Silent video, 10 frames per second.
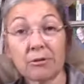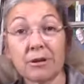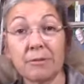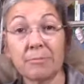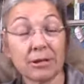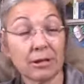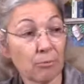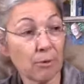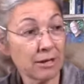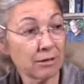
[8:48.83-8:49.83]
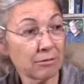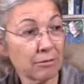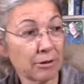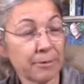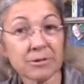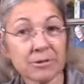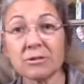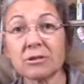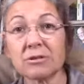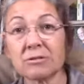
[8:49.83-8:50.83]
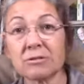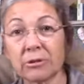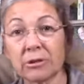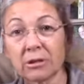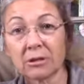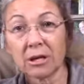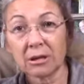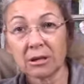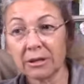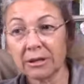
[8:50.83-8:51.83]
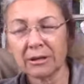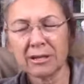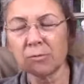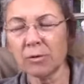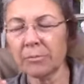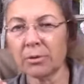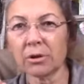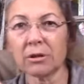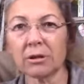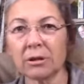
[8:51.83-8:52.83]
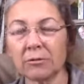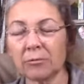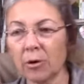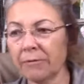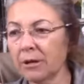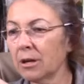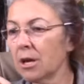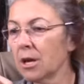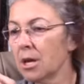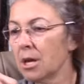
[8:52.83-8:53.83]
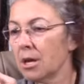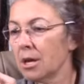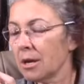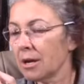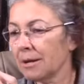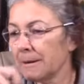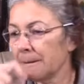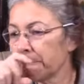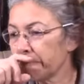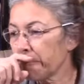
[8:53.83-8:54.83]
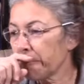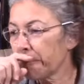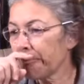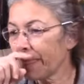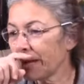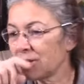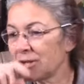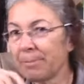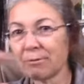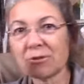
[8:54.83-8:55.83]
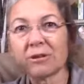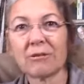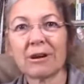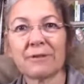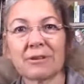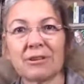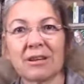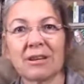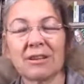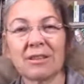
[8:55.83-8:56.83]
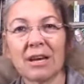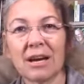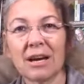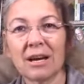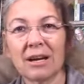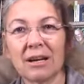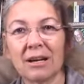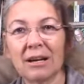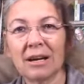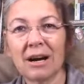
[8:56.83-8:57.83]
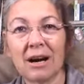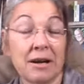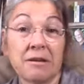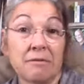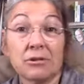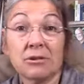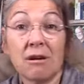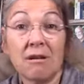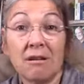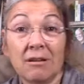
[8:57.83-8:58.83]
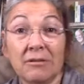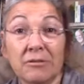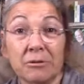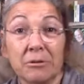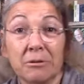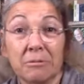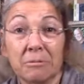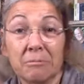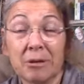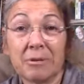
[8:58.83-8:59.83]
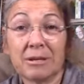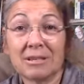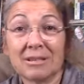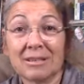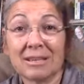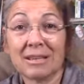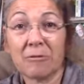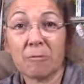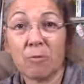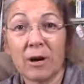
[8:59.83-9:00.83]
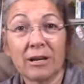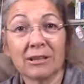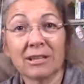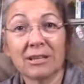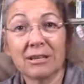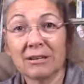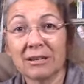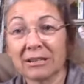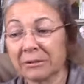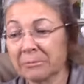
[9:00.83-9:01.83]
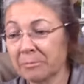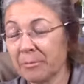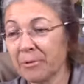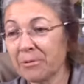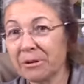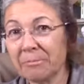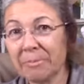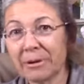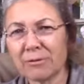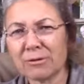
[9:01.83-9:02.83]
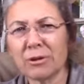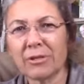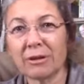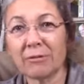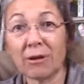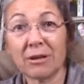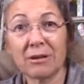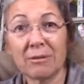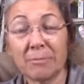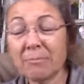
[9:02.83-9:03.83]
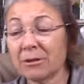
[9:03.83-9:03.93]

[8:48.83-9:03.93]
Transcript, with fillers: keep the tail wagging, great person. She's written uh, at least one book on raw feeding. Um, she posted a graphic today that I never saw, so maybe it didn't get widely uh, promoted, but it was one that Rodney Habib had